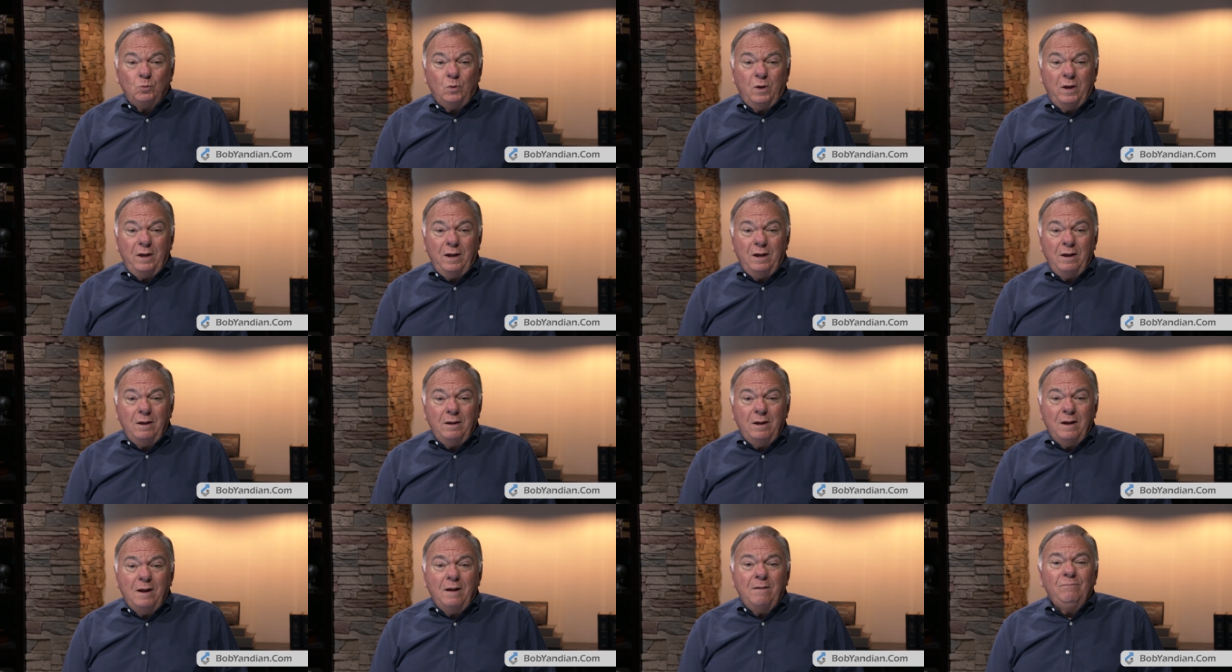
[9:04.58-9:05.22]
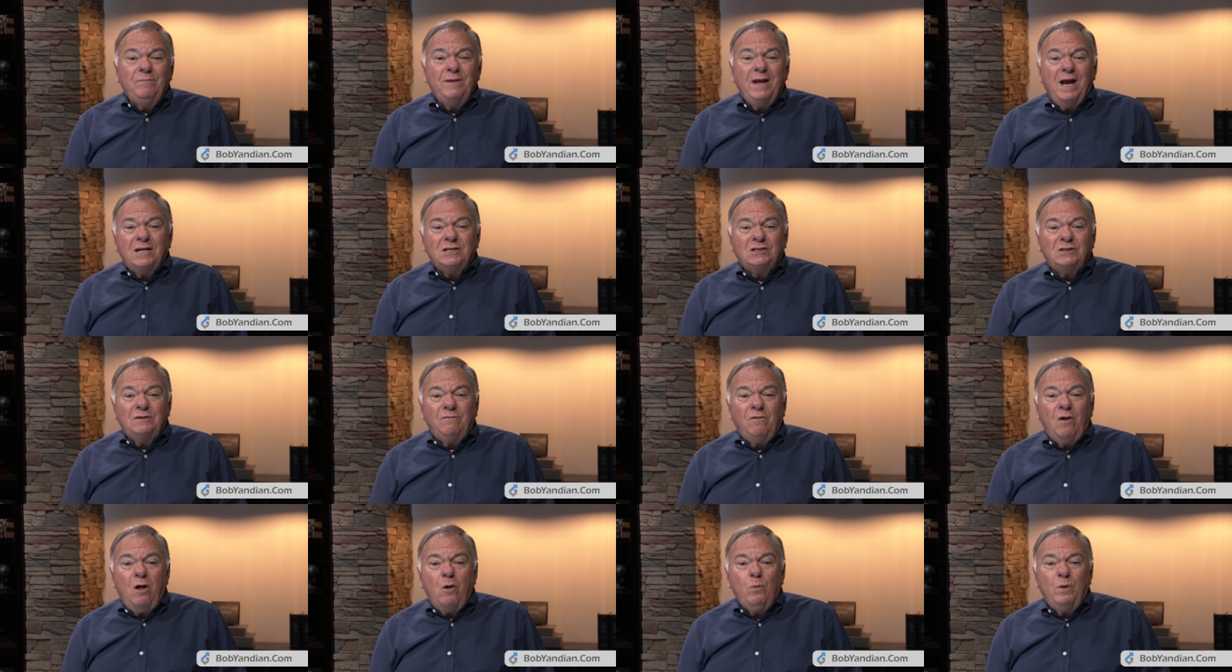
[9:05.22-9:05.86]
way? Next
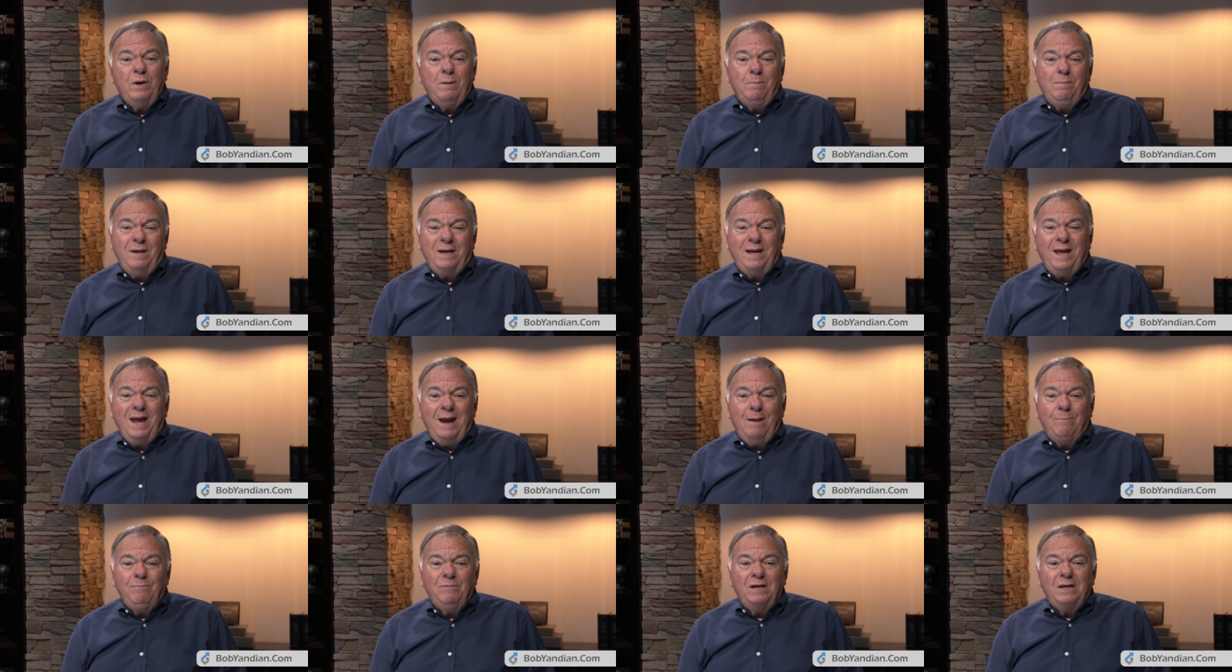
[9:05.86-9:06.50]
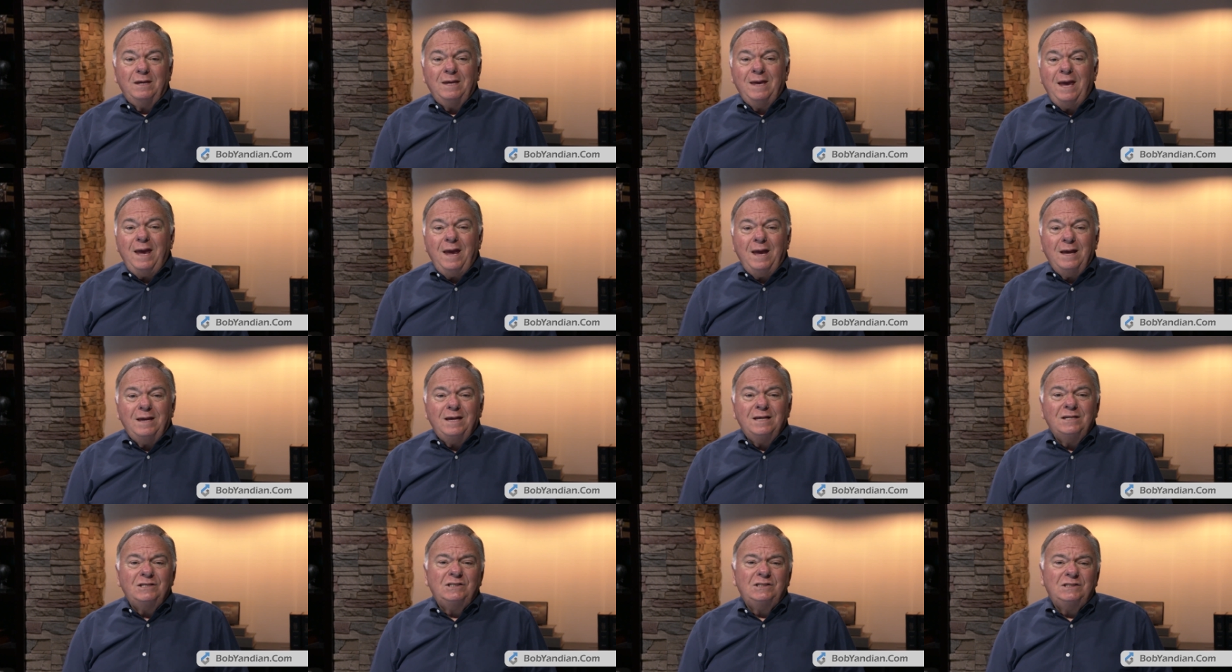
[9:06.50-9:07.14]
of all, when he became the king,
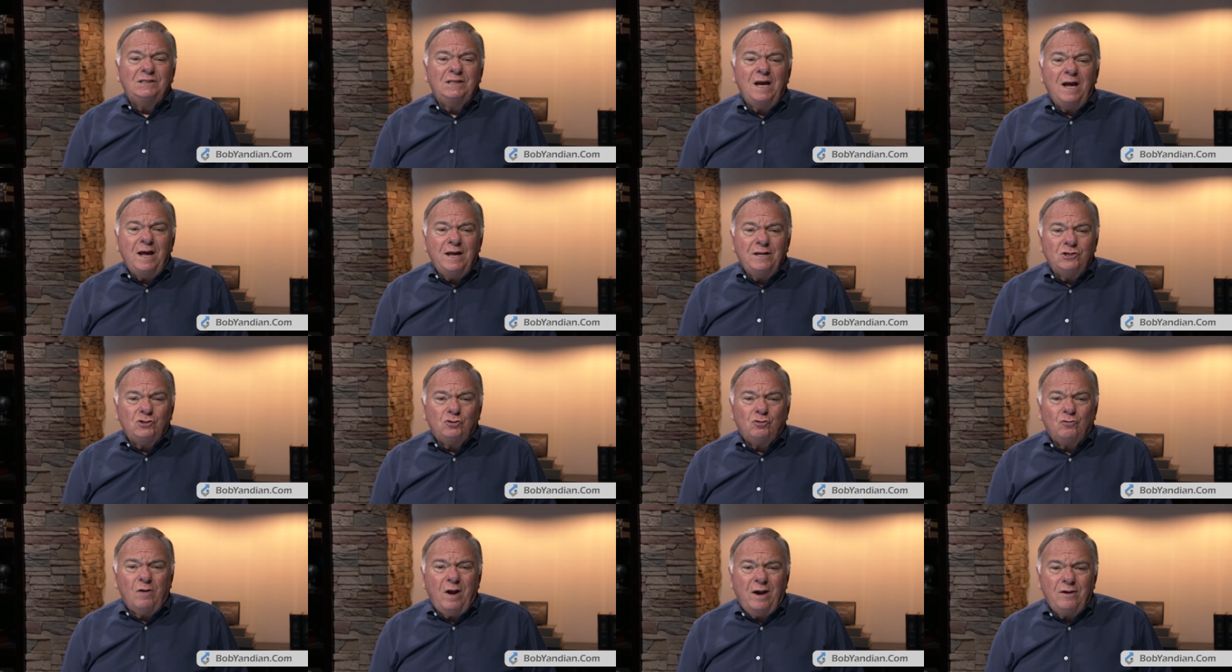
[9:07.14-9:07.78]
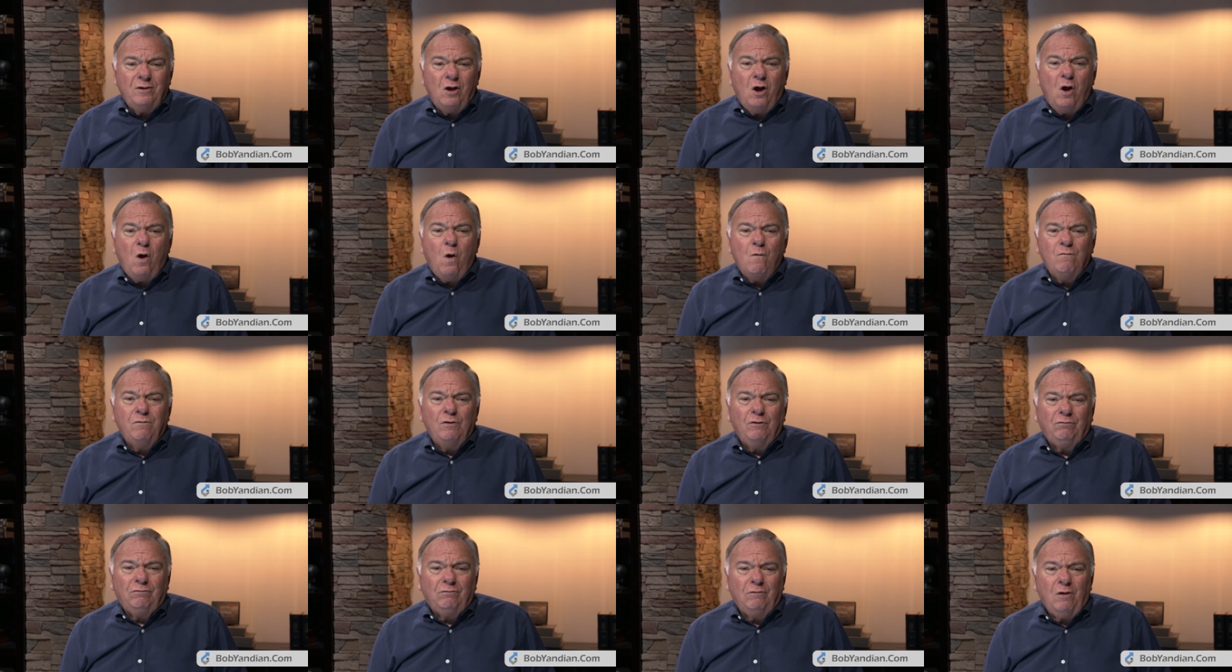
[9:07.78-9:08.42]
his sons tried to
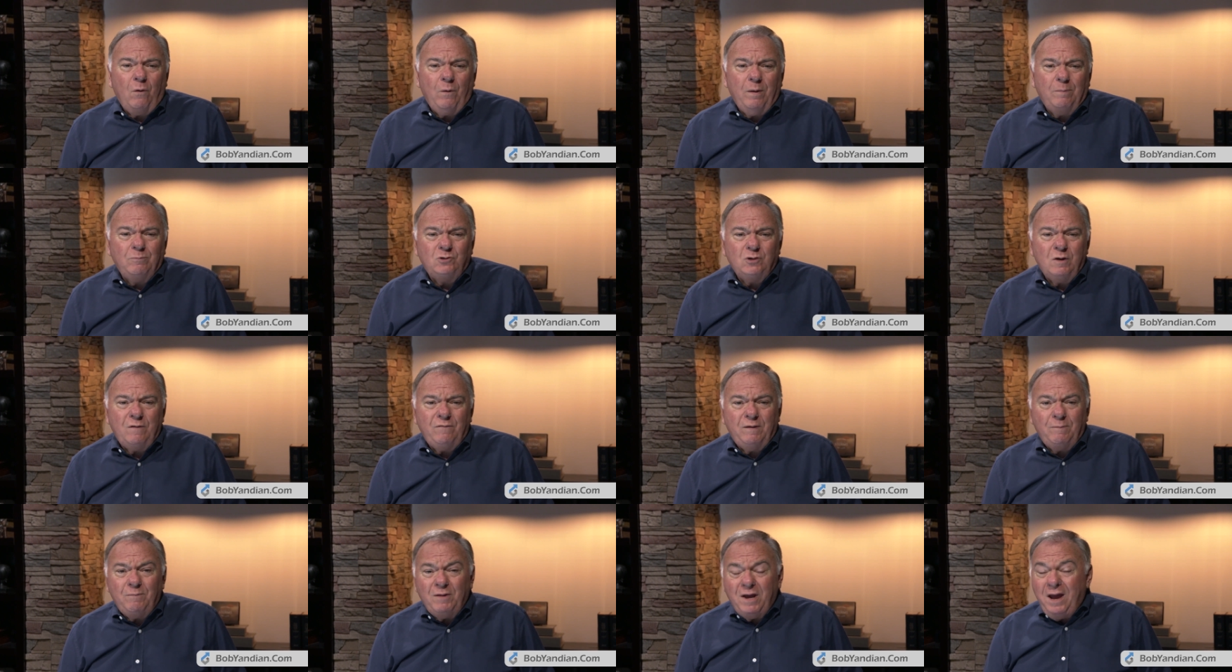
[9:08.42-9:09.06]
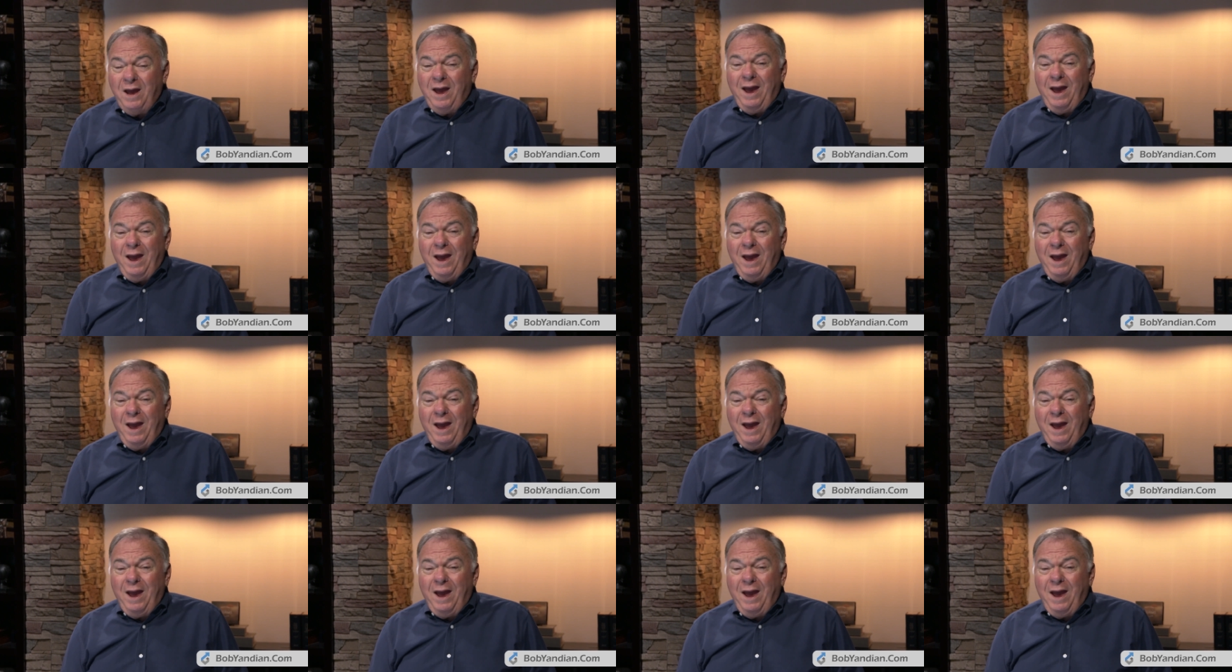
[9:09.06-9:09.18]
overthrow show him of them.